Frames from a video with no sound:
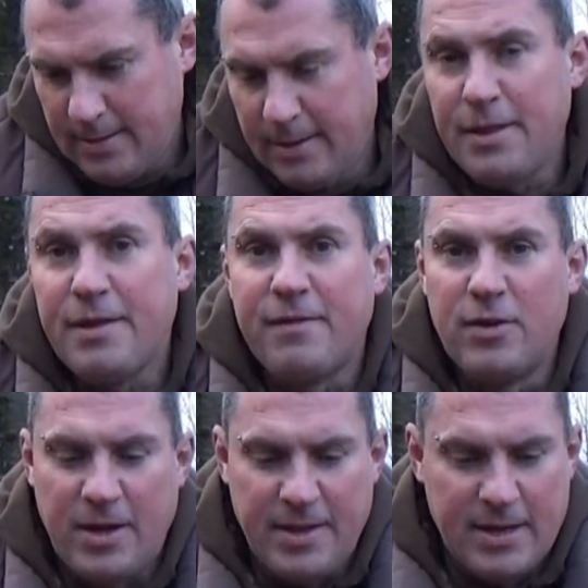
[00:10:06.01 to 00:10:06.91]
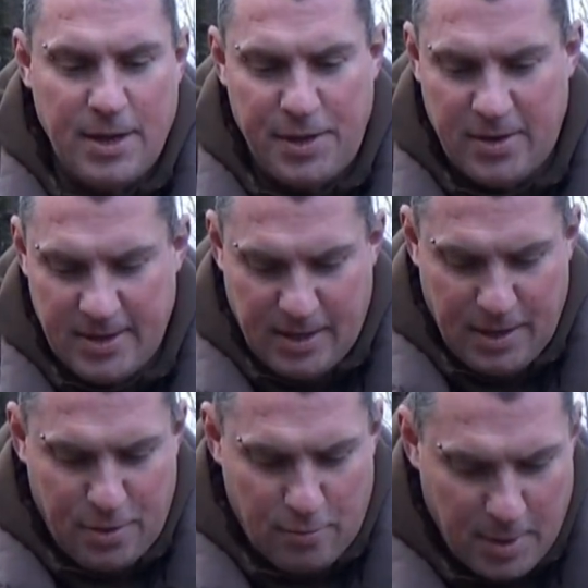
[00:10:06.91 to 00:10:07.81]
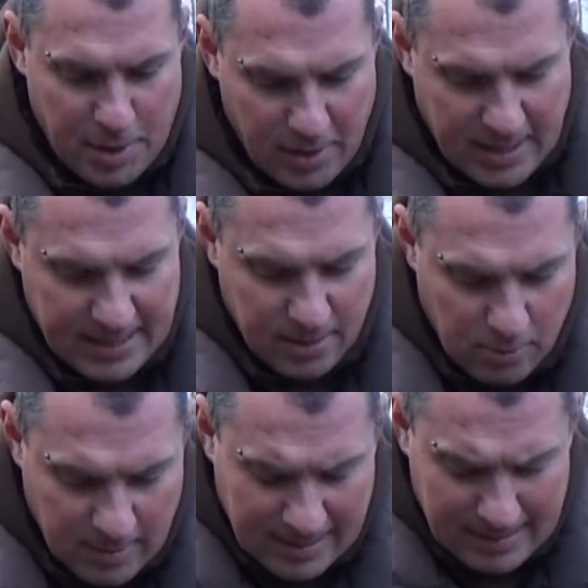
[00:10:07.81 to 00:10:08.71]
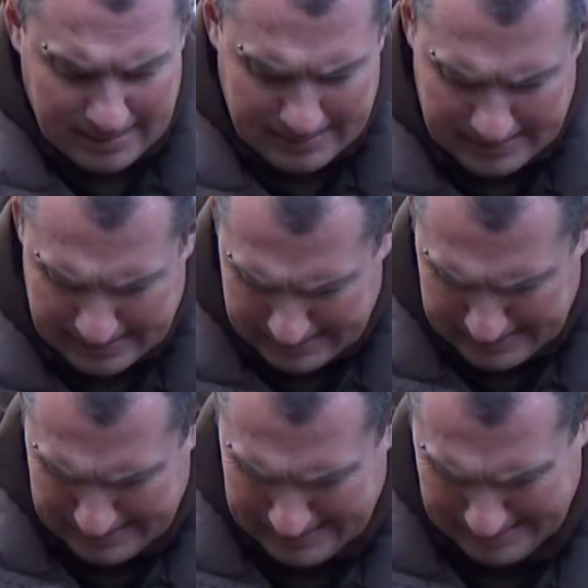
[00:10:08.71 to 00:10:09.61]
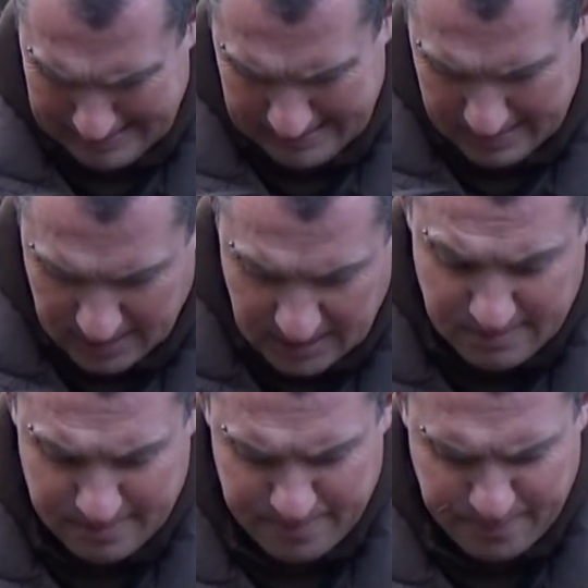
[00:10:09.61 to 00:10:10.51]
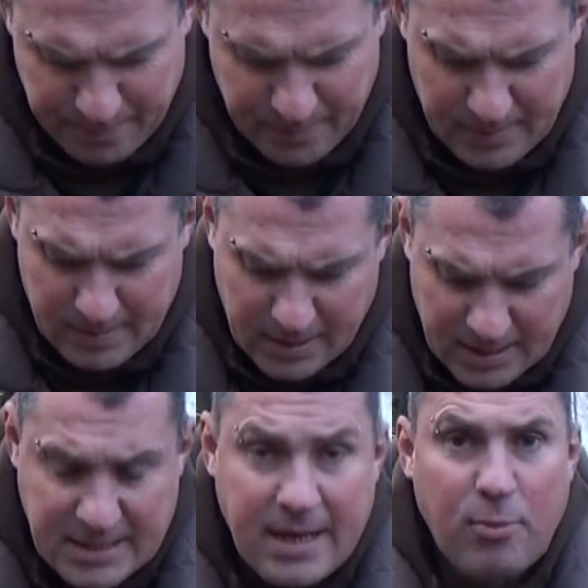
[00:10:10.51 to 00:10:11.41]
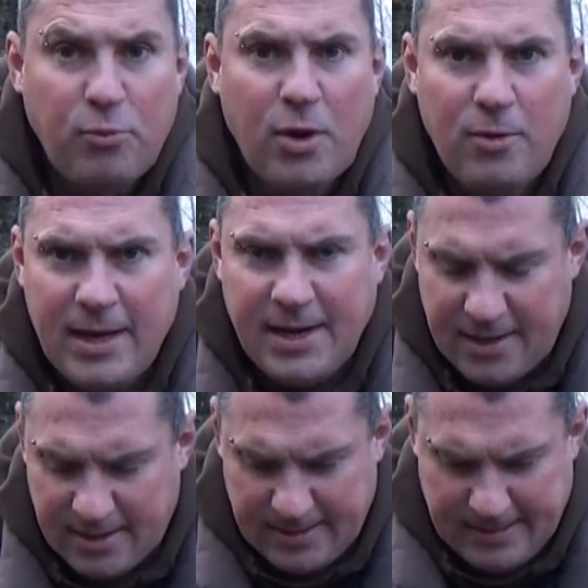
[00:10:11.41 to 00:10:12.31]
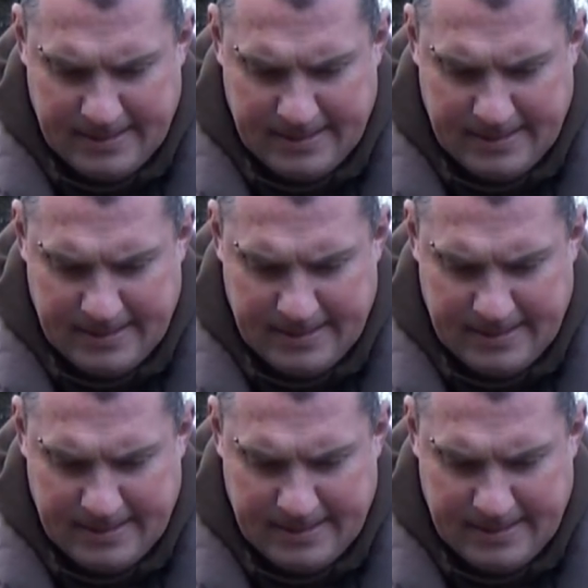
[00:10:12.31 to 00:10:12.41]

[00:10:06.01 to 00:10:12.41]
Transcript: Let's have a look at the other side. It's almost like a little, like a double row linear.